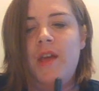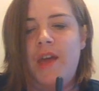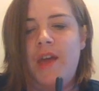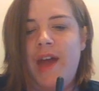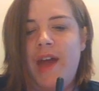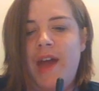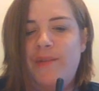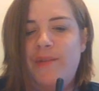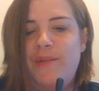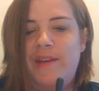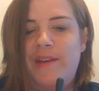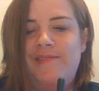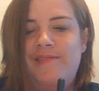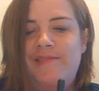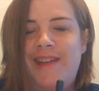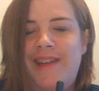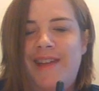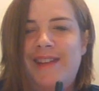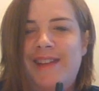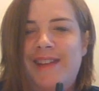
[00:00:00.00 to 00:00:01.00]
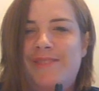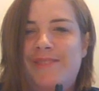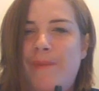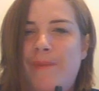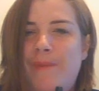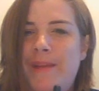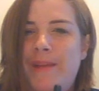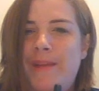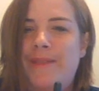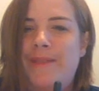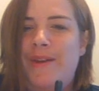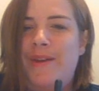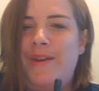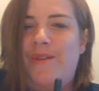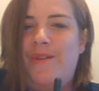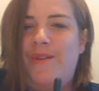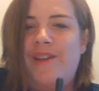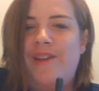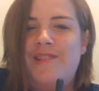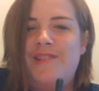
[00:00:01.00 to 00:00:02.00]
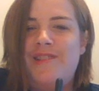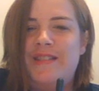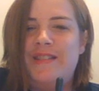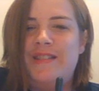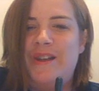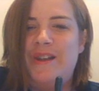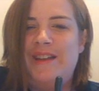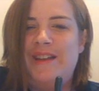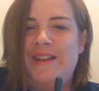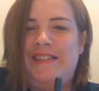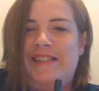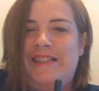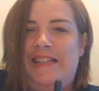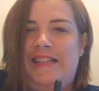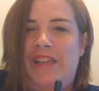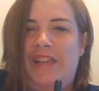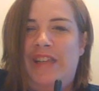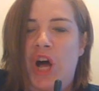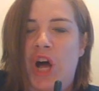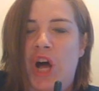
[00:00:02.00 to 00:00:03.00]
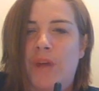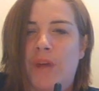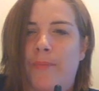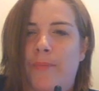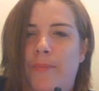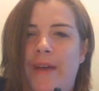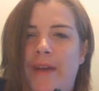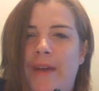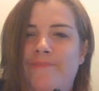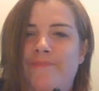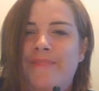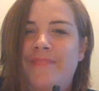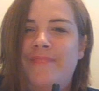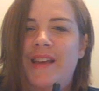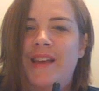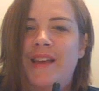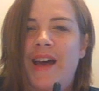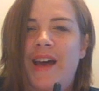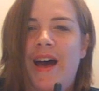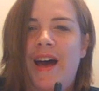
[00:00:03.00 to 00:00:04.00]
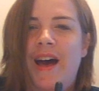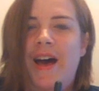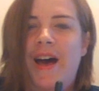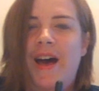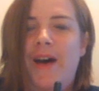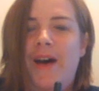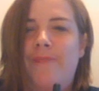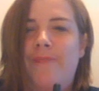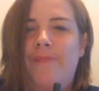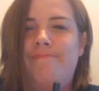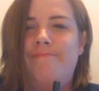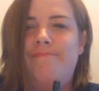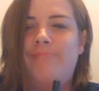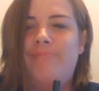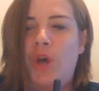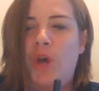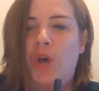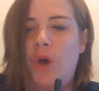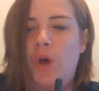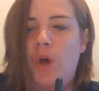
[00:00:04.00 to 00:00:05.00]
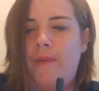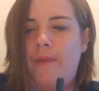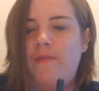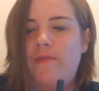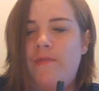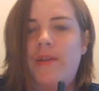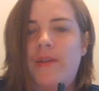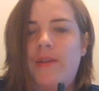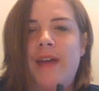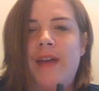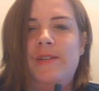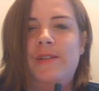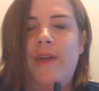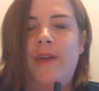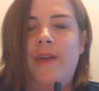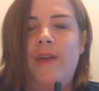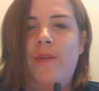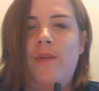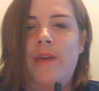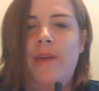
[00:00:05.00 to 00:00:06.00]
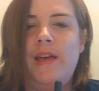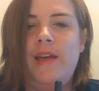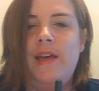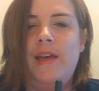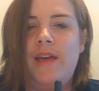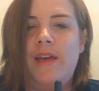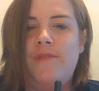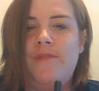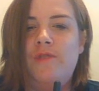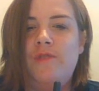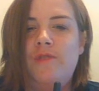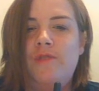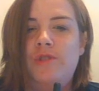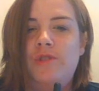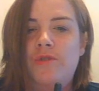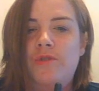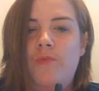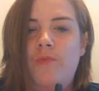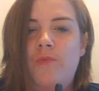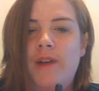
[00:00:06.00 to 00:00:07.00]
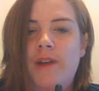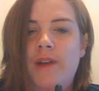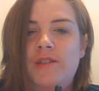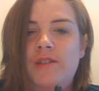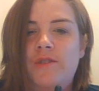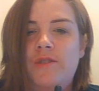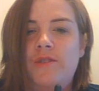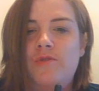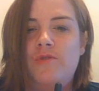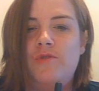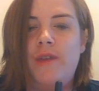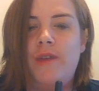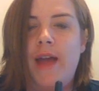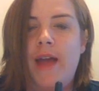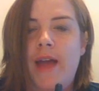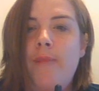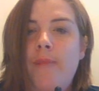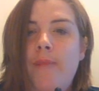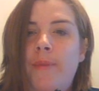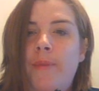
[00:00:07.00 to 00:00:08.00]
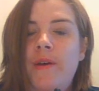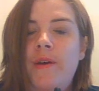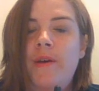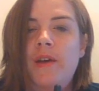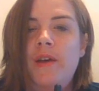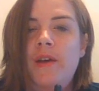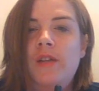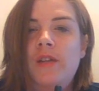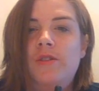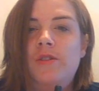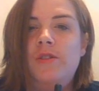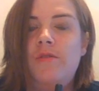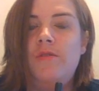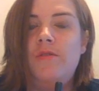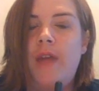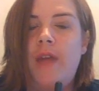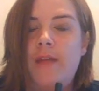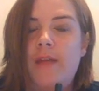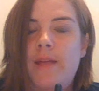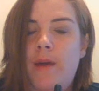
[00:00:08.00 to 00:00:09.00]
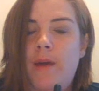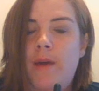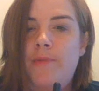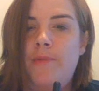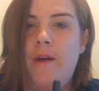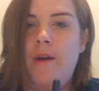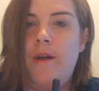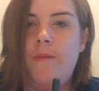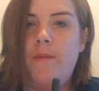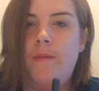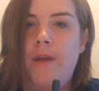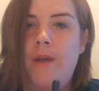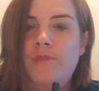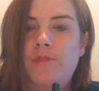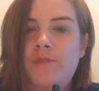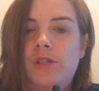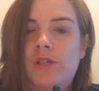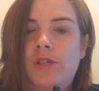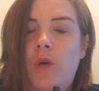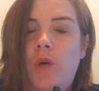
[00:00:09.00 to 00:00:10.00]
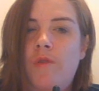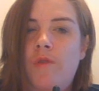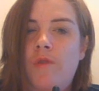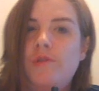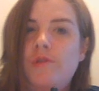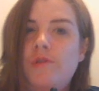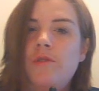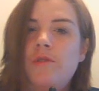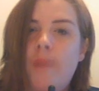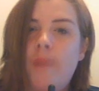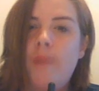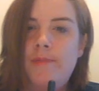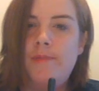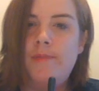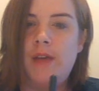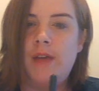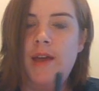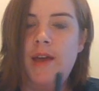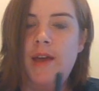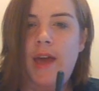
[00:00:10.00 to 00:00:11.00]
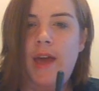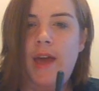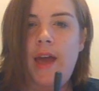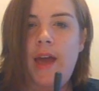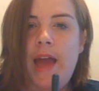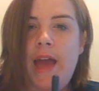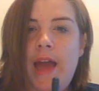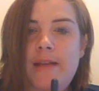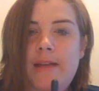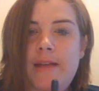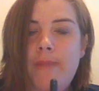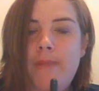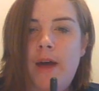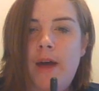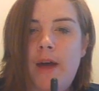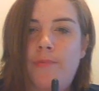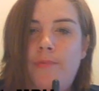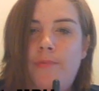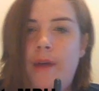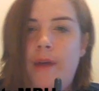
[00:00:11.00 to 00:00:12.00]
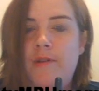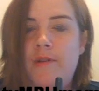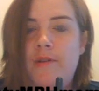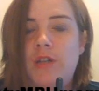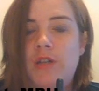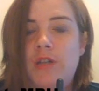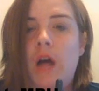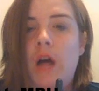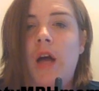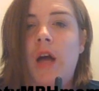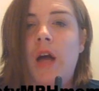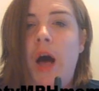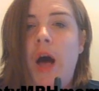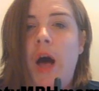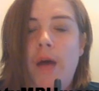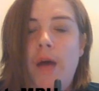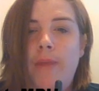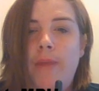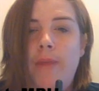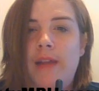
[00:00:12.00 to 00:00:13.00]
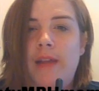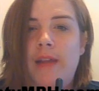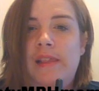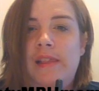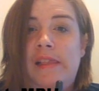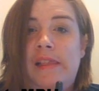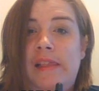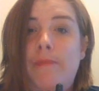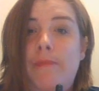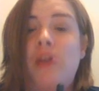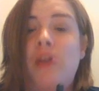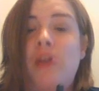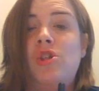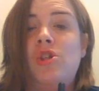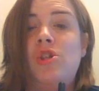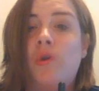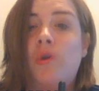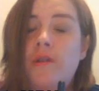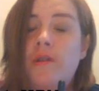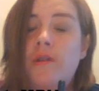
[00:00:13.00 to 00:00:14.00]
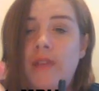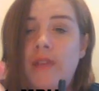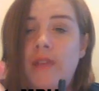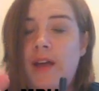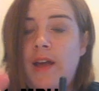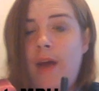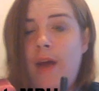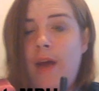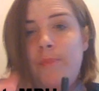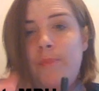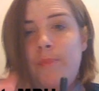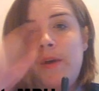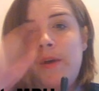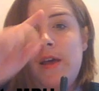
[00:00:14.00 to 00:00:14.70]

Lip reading: anyway, that's my Monday Mingle question. Sorry it's a little long, but hope everyone has a great week. If you do want to join up to 80 Mile Per Hour Mom, just go over to her website at 80mileperhour.com and make sure you link up,